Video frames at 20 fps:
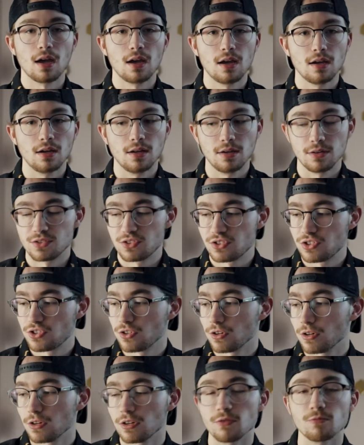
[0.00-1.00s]
a
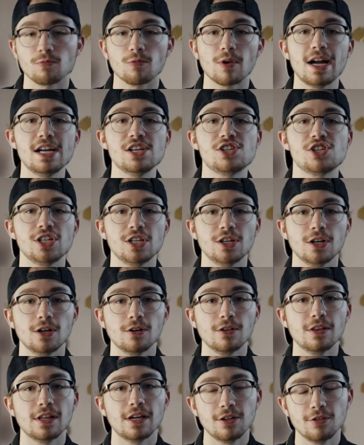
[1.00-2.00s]
certain
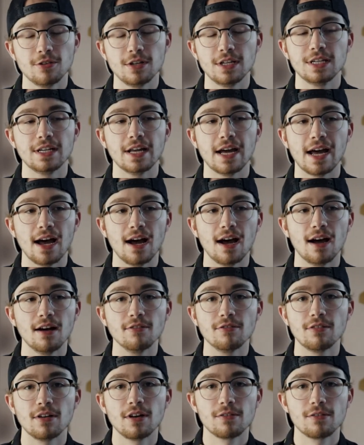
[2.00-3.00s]
ratio that you need to have